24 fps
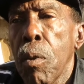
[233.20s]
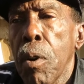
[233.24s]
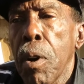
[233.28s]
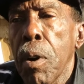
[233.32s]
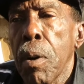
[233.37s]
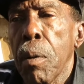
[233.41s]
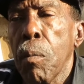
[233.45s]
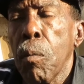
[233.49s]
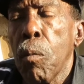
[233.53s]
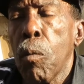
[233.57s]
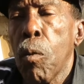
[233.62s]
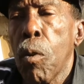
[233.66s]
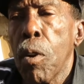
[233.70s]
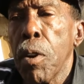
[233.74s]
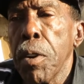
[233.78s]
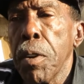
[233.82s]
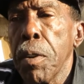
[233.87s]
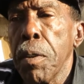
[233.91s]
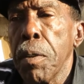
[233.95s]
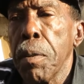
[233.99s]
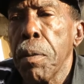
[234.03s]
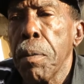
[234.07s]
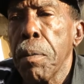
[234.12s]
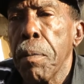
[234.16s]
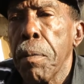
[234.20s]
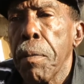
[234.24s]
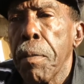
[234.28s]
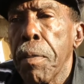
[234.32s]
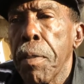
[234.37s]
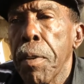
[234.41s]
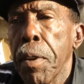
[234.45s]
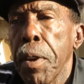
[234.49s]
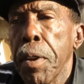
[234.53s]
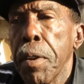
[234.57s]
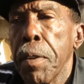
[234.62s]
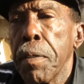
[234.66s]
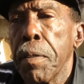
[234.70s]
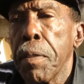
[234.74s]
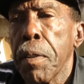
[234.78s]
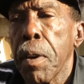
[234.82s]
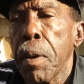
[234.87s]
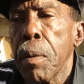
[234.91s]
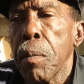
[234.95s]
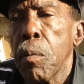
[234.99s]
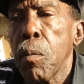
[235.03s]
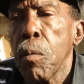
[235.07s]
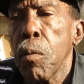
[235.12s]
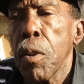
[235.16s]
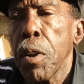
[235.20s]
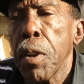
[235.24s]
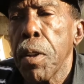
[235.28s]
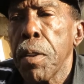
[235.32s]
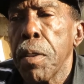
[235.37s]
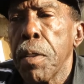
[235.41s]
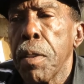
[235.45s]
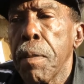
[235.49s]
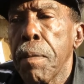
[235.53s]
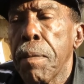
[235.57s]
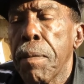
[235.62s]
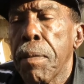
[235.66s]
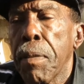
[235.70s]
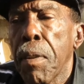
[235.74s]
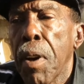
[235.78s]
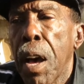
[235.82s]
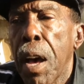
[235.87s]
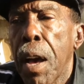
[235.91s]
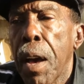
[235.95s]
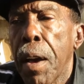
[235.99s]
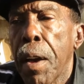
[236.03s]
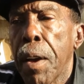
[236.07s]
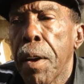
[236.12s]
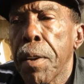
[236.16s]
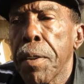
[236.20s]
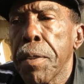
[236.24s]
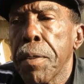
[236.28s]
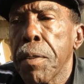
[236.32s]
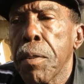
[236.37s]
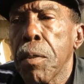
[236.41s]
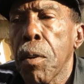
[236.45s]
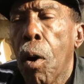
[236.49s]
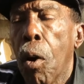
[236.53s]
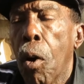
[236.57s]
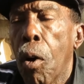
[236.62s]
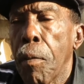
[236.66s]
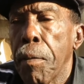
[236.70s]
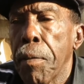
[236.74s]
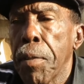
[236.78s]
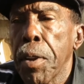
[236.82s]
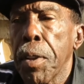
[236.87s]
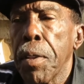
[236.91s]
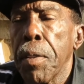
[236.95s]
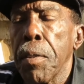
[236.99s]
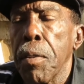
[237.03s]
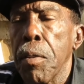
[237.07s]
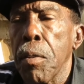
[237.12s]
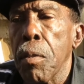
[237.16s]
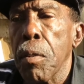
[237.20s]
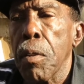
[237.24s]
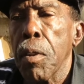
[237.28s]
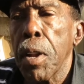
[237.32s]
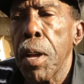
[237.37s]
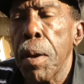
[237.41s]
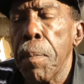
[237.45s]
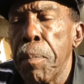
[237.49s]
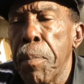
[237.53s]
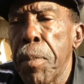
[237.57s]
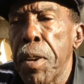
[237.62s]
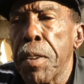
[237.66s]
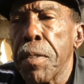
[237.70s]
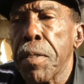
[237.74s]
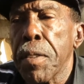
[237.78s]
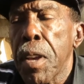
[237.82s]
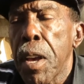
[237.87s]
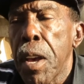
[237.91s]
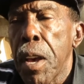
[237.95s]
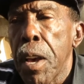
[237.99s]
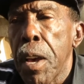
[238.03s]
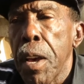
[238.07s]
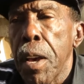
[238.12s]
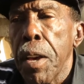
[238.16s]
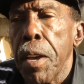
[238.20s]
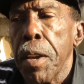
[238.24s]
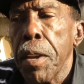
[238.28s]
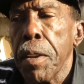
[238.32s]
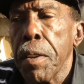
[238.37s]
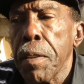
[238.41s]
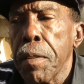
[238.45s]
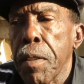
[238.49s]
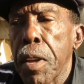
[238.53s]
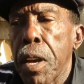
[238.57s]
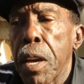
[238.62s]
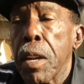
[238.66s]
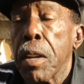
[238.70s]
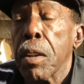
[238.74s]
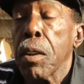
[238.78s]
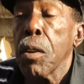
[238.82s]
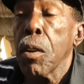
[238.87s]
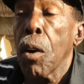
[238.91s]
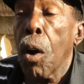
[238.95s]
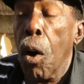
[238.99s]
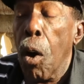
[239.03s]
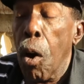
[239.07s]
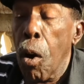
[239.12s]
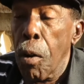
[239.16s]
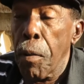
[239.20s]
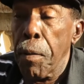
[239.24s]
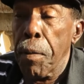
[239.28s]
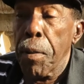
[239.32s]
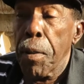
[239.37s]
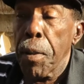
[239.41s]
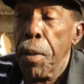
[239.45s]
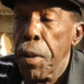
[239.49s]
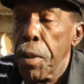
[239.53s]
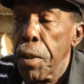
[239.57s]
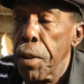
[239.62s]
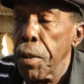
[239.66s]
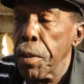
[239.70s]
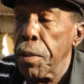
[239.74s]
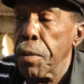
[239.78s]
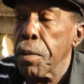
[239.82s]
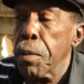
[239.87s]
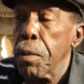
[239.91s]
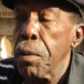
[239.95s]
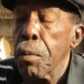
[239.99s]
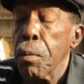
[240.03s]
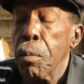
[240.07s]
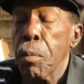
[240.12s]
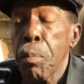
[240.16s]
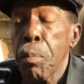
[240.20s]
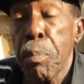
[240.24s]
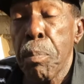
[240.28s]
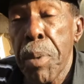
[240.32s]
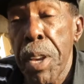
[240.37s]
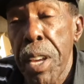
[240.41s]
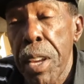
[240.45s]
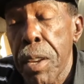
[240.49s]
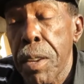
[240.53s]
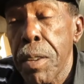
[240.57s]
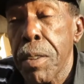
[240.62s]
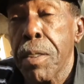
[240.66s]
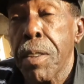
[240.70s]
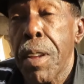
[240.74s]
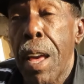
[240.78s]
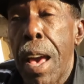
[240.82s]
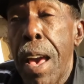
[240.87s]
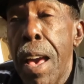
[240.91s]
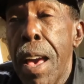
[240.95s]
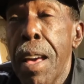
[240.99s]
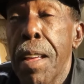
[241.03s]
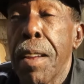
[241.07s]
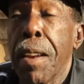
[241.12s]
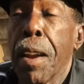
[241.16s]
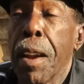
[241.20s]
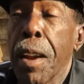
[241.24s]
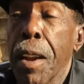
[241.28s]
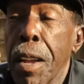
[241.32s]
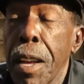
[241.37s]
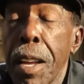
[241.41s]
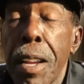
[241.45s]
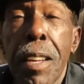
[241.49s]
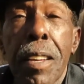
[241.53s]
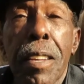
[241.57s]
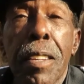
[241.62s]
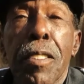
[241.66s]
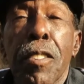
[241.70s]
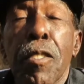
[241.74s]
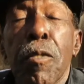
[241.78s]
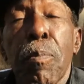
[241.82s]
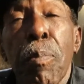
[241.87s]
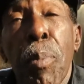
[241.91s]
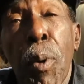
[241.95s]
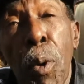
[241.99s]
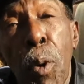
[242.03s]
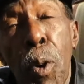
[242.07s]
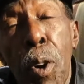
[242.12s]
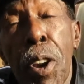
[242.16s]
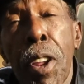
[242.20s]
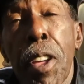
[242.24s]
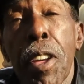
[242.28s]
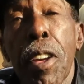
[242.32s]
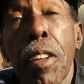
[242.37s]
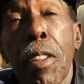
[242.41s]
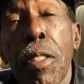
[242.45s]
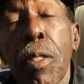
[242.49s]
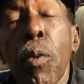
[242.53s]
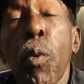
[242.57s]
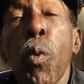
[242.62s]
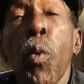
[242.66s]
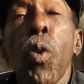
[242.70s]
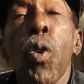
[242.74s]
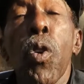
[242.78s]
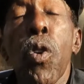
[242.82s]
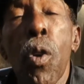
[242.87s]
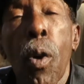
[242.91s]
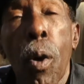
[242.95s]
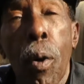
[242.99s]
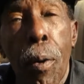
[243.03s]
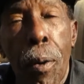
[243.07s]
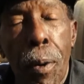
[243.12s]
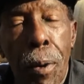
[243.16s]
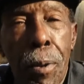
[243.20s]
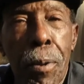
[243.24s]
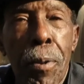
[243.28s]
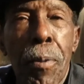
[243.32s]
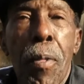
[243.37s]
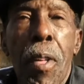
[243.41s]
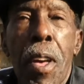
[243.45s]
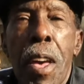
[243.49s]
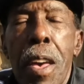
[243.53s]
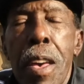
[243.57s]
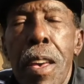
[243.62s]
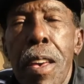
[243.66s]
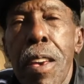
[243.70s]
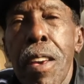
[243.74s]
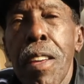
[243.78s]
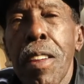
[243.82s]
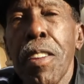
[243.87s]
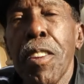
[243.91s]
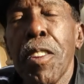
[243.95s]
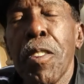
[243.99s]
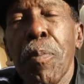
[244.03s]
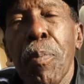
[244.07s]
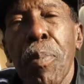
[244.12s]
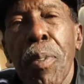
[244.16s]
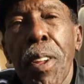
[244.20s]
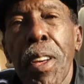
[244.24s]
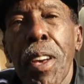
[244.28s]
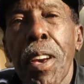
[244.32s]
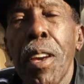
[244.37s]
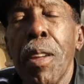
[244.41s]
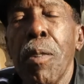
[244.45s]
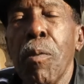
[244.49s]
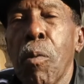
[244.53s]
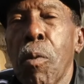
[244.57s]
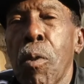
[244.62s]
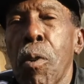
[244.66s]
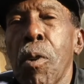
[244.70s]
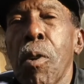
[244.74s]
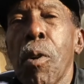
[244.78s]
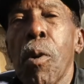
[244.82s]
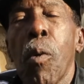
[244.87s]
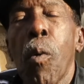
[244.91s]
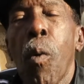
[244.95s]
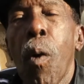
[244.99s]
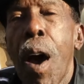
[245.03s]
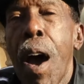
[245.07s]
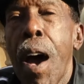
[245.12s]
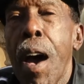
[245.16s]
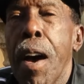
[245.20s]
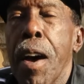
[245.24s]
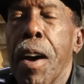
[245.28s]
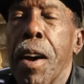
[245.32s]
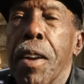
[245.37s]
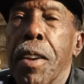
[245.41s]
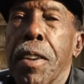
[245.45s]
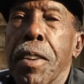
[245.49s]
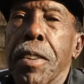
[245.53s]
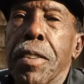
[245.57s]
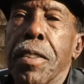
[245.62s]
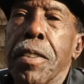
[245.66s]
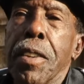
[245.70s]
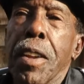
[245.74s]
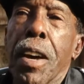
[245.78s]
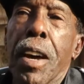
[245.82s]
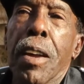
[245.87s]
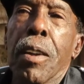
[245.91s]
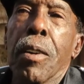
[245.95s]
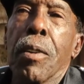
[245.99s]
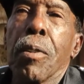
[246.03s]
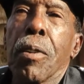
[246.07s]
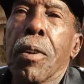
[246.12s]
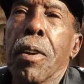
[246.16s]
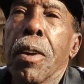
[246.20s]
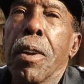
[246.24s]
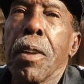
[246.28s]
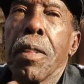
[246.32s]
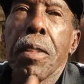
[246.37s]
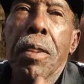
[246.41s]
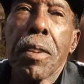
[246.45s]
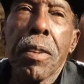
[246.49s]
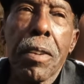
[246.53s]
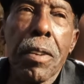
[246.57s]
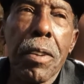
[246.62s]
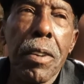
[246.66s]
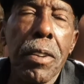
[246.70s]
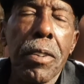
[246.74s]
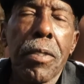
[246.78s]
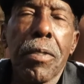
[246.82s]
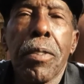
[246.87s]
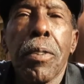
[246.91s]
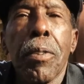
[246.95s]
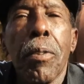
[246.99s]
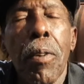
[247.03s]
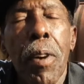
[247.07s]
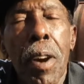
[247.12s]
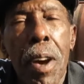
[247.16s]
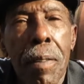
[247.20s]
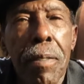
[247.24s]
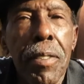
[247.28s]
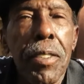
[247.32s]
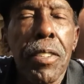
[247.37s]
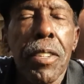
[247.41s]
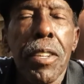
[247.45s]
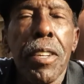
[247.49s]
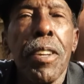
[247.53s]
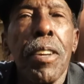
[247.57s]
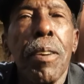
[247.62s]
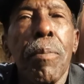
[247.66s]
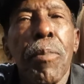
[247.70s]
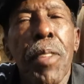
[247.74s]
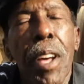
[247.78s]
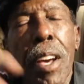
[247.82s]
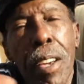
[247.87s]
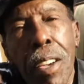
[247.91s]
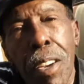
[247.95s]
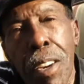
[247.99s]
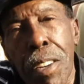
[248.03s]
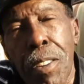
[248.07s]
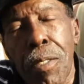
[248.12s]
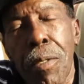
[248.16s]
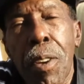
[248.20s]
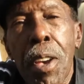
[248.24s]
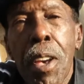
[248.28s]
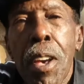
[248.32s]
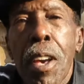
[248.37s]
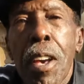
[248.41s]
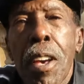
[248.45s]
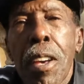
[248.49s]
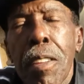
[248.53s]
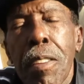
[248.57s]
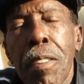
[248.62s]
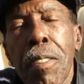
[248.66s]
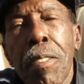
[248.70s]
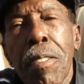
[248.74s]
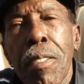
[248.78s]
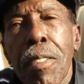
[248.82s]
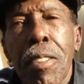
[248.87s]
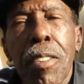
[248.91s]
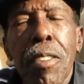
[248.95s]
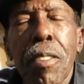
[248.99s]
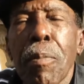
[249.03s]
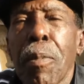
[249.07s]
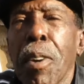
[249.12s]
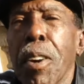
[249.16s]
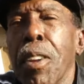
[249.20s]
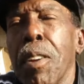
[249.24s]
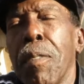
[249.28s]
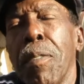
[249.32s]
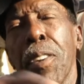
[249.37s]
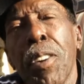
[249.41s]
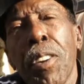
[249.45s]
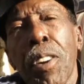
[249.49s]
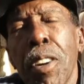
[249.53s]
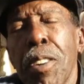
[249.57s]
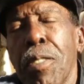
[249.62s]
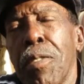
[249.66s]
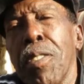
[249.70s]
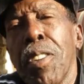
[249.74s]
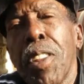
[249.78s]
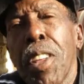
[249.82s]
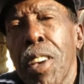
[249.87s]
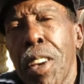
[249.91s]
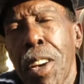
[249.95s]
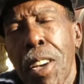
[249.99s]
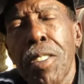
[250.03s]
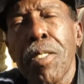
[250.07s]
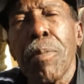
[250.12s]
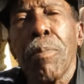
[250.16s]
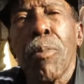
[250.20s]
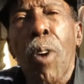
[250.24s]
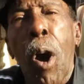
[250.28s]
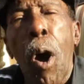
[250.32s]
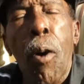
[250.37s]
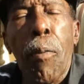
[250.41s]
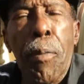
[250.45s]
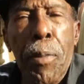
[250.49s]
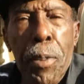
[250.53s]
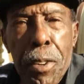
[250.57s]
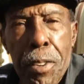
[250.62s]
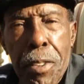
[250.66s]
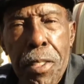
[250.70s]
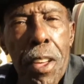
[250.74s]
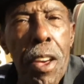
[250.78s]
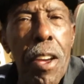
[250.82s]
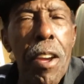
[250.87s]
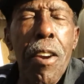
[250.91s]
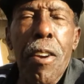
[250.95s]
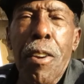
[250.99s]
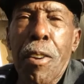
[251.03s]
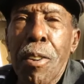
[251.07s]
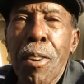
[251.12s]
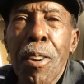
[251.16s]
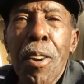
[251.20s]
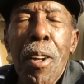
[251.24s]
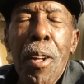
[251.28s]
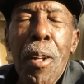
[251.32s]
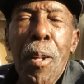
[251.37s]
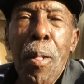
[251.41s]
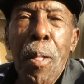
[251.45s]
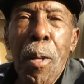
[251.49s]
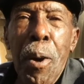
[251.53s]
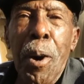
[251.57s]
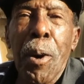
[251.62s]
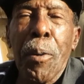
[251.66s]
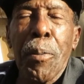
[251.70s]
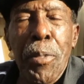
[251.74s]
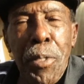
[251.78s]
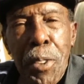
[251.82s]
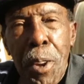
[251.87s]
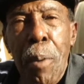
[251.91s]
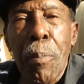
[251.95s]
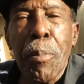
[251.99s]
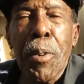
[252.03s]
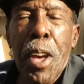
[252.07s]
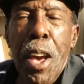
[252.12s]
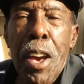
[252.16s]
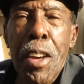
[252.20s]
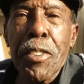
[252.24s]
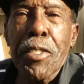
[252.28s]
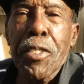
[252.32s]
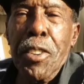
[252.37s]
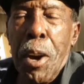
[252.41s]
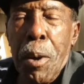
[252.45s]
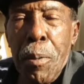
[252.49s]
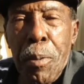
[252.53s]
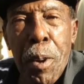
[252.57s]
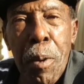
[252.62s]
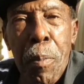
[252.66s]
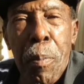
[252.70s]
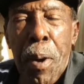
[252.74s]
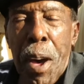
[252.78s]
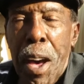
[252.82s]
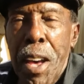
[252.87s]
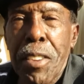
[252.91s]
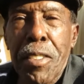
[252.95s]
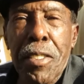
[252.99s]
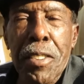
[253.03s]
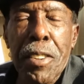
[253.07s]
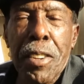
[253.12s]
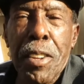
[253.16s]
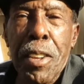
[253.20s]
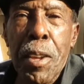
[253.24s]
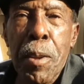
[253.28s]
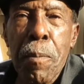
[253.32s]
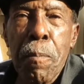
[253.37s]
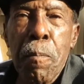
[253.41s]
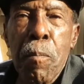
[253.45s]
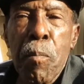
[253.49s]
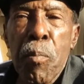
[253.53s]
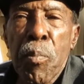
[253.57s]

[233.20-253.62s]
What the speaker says: Well, one of the things that really defies golf in the Olympics is that golf is the biggest athletic sport in the world. It is played worldwide. It's not, okay, this country don't have a team, that country. See, in just about every country, they got some golfers there in some capacity.